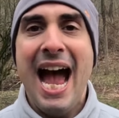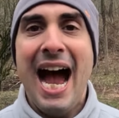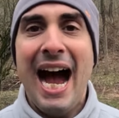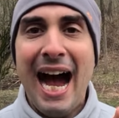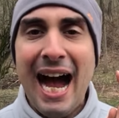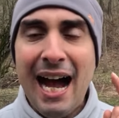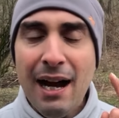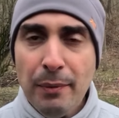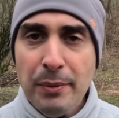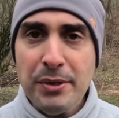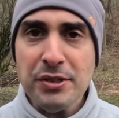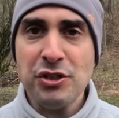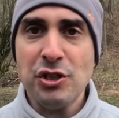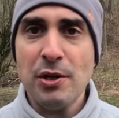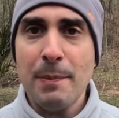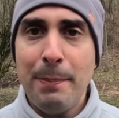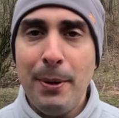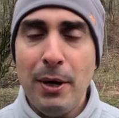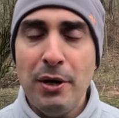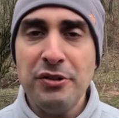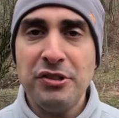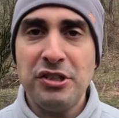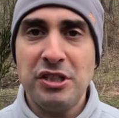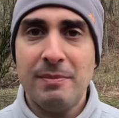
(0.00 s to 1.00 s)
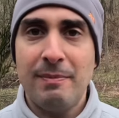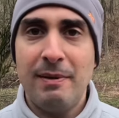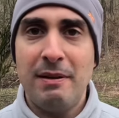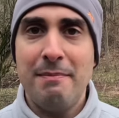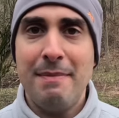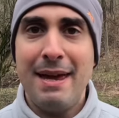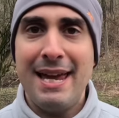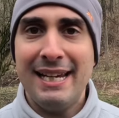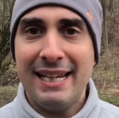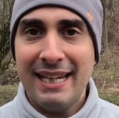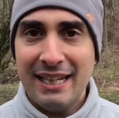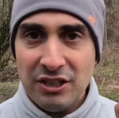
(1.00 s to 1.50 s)
I was supposed to be
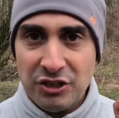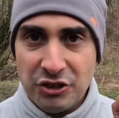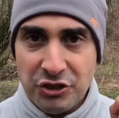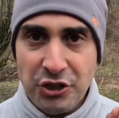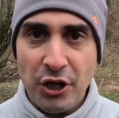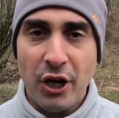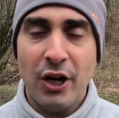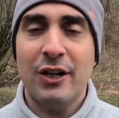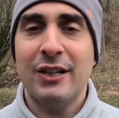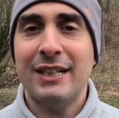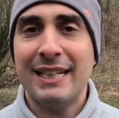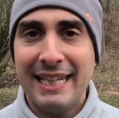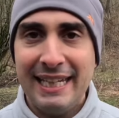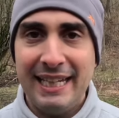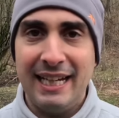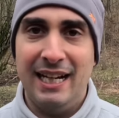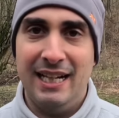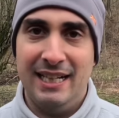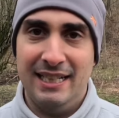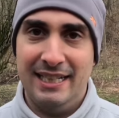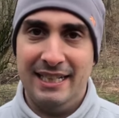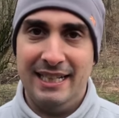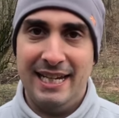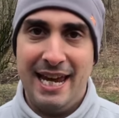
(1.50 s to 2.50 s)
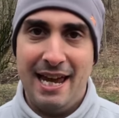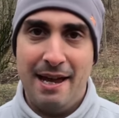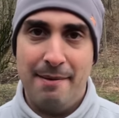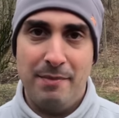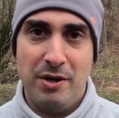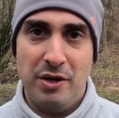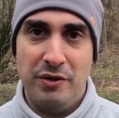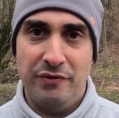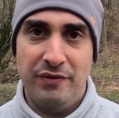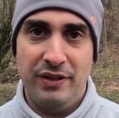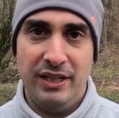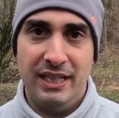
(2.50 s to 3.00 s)
making turkey hunting
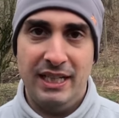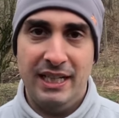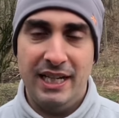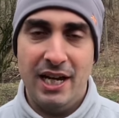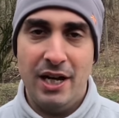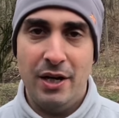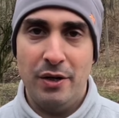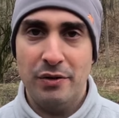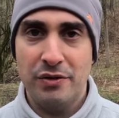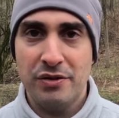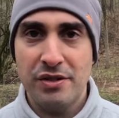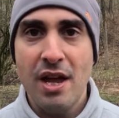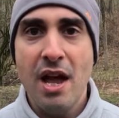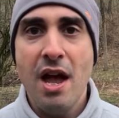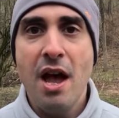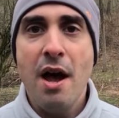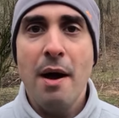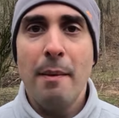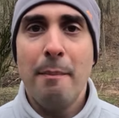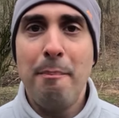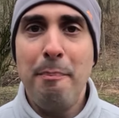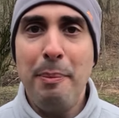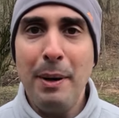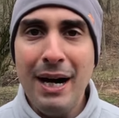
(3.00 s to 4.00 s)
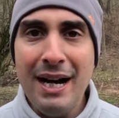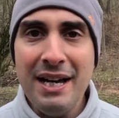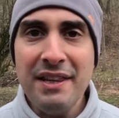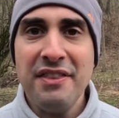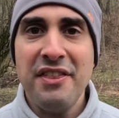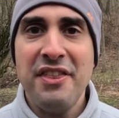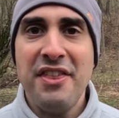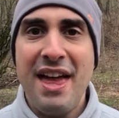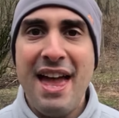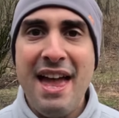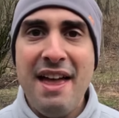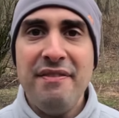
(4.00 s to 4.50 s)
ammo videos, but
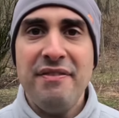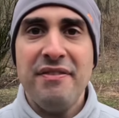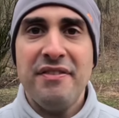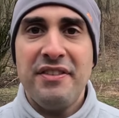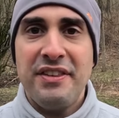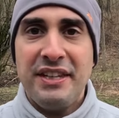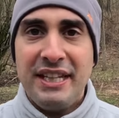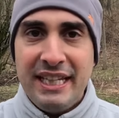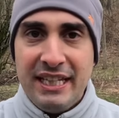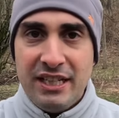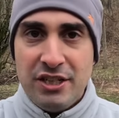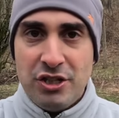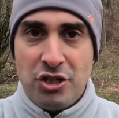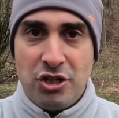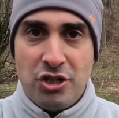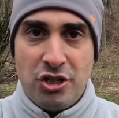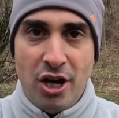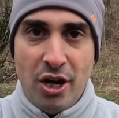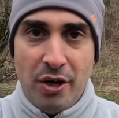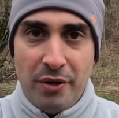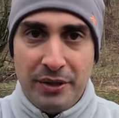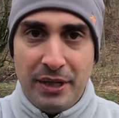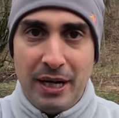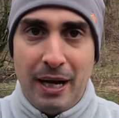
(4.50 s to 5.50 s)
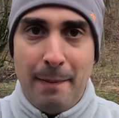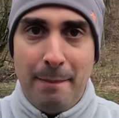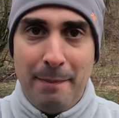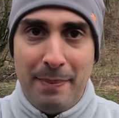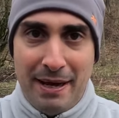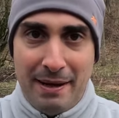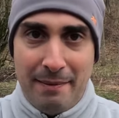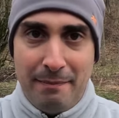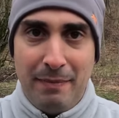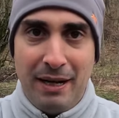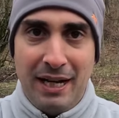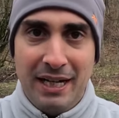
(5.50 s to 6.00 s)
then these showed up
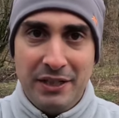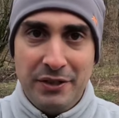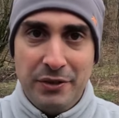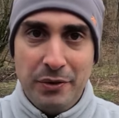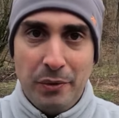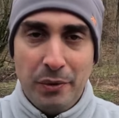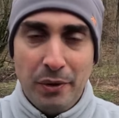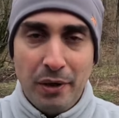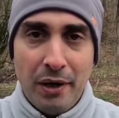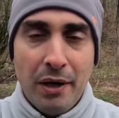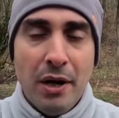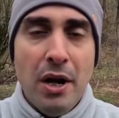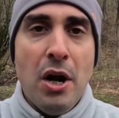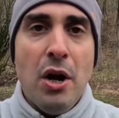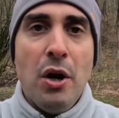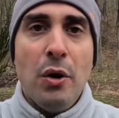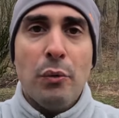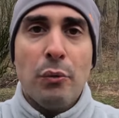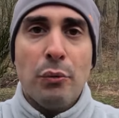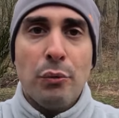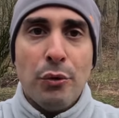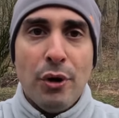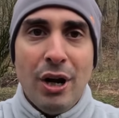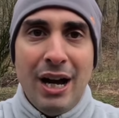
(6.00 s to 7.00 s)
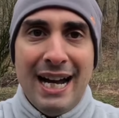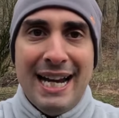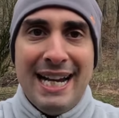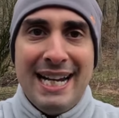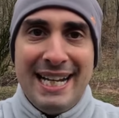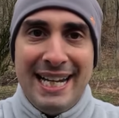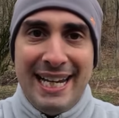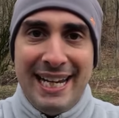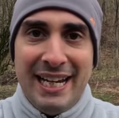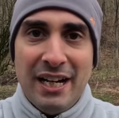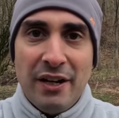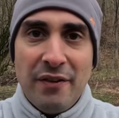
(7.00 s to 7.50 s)
at my door
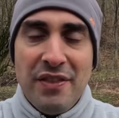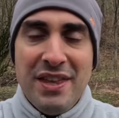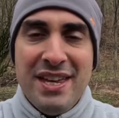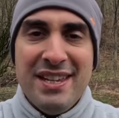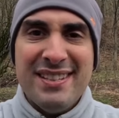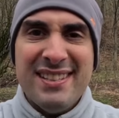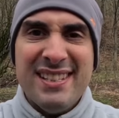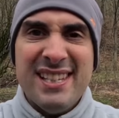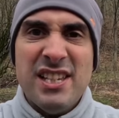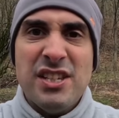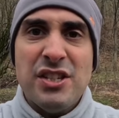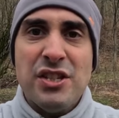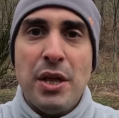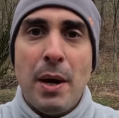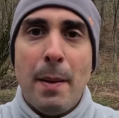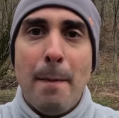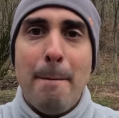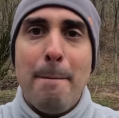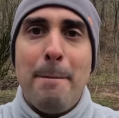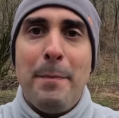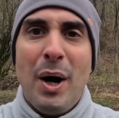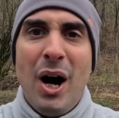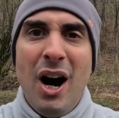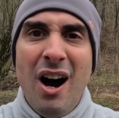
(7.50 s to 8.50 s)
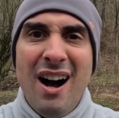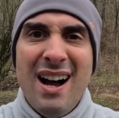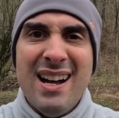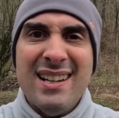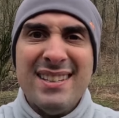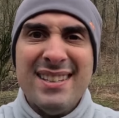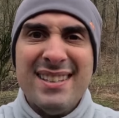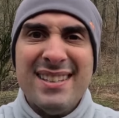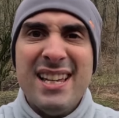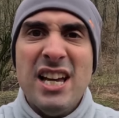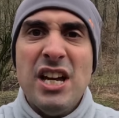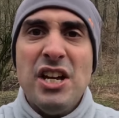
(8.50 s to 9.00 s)
right here. This is the
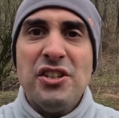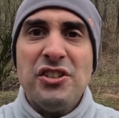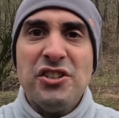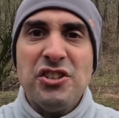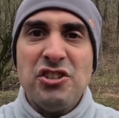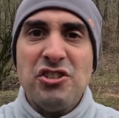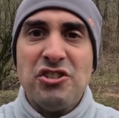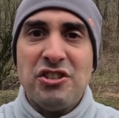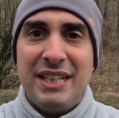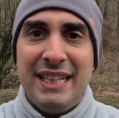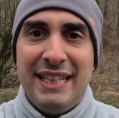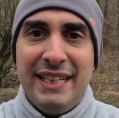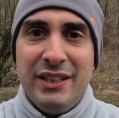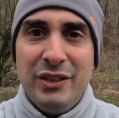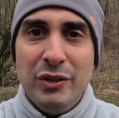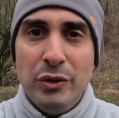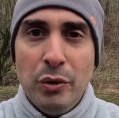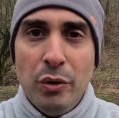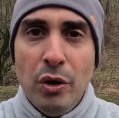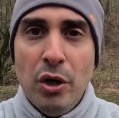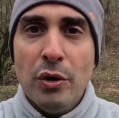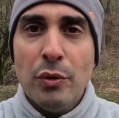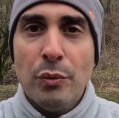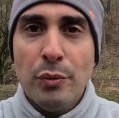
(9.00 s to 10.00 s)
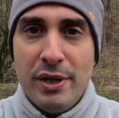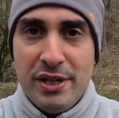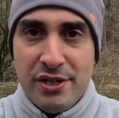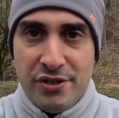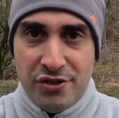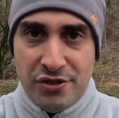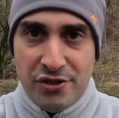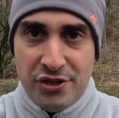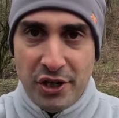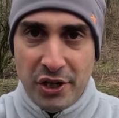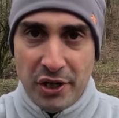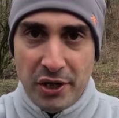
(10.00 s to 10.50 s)
Boss Steel
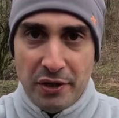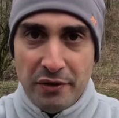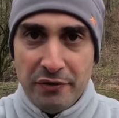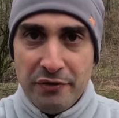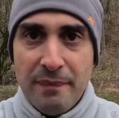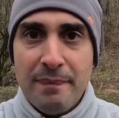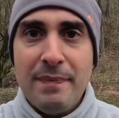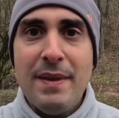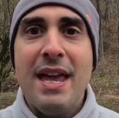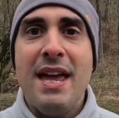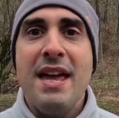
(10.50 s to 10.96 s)
Reserve.